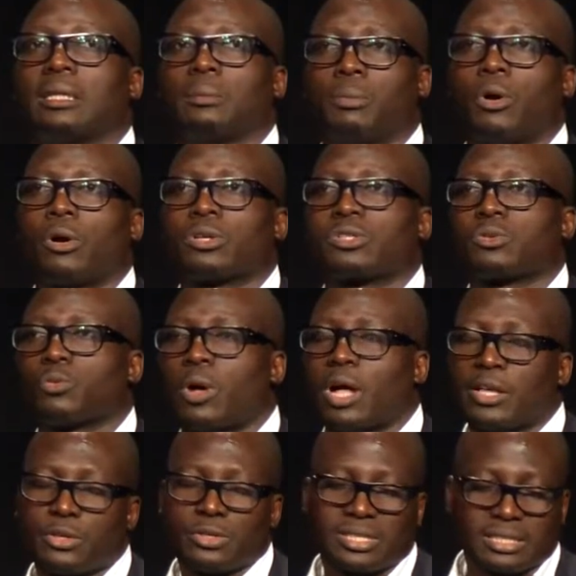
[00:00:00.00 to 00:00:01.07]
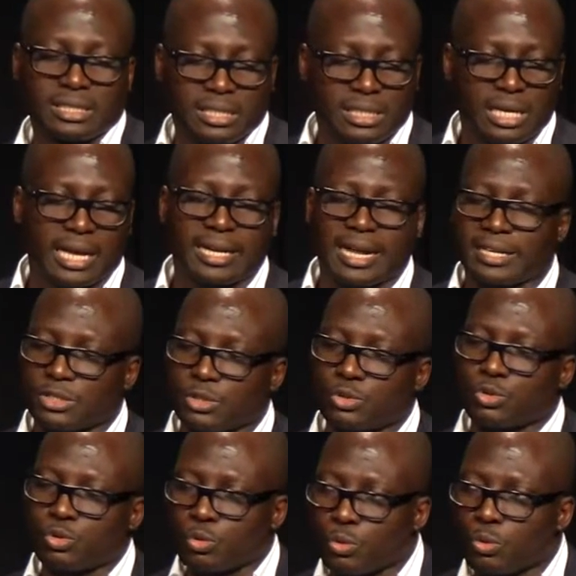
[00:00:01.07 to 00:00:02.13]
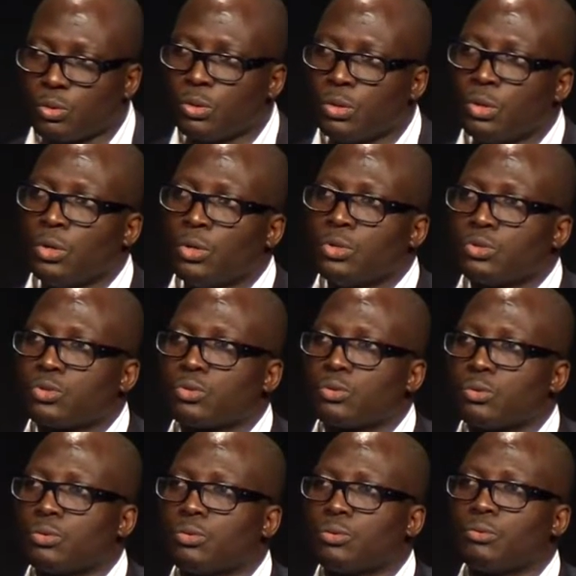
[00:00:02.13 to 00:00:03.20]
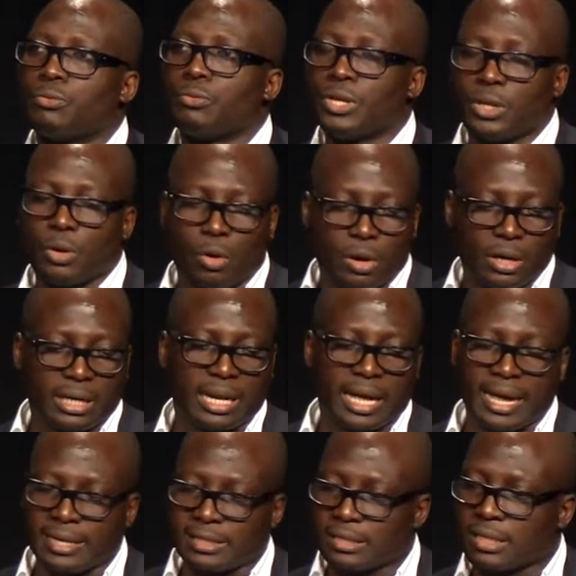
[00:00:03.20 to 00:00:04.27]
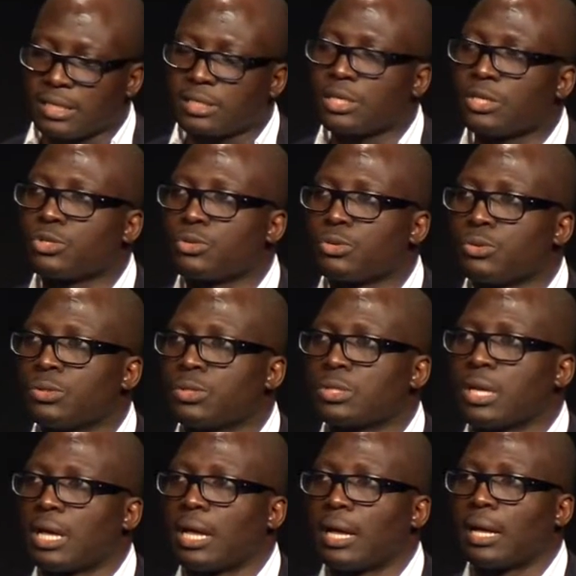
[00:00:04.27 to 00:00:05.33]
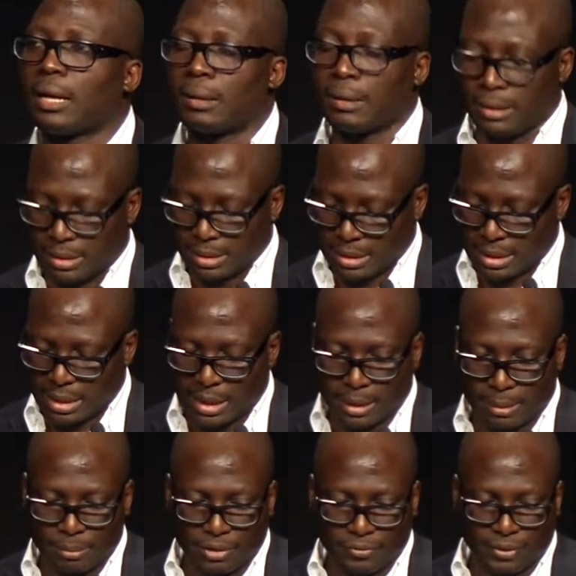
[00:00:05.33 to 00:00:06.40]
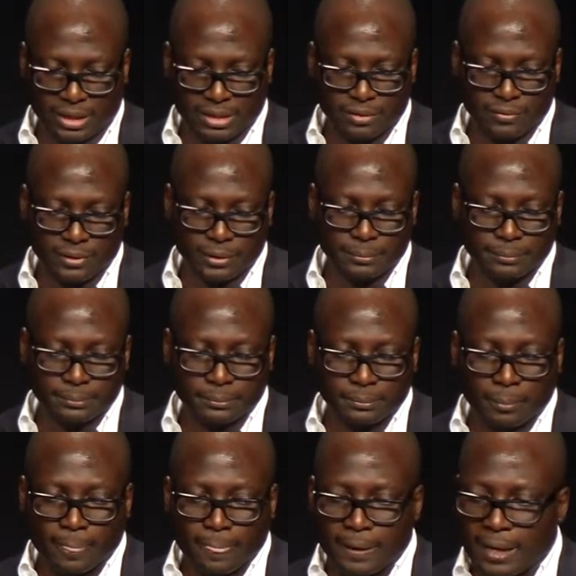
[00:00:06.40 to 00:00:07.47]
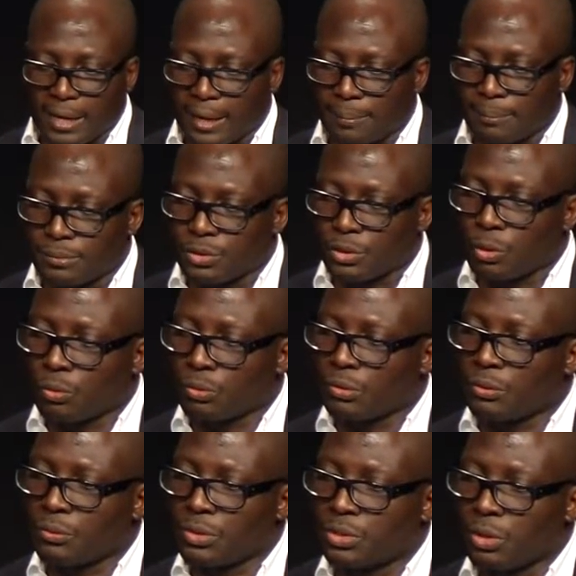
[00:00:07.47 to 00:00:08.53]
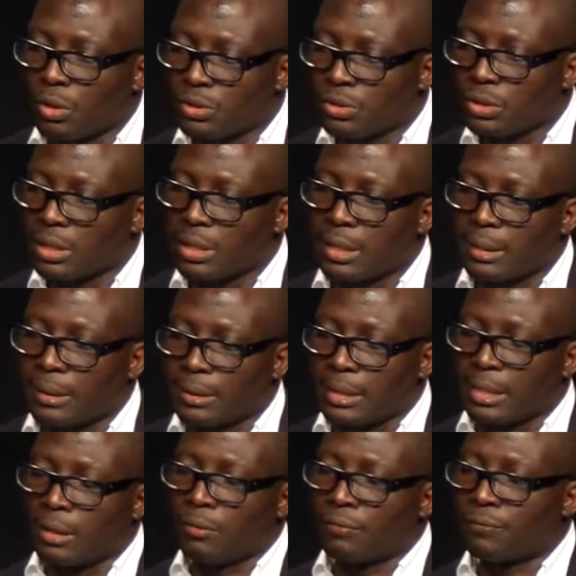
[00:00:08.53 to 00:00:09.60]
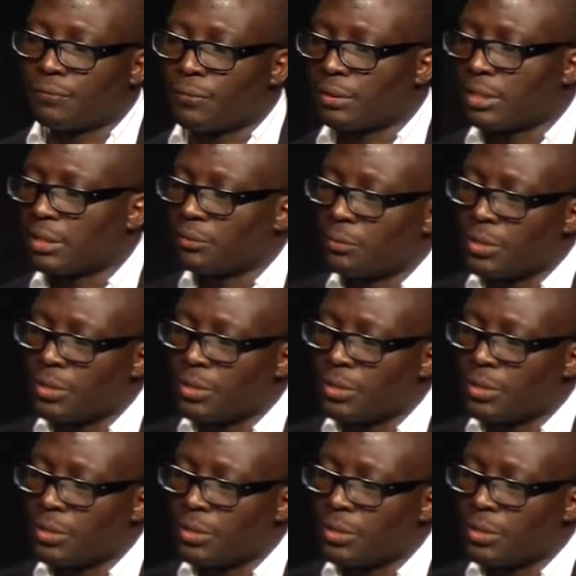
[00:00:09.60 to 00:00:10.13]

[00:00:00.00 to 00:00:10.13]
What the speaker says: the box while using design as a tool to reorganize these issues effectively. So the result of the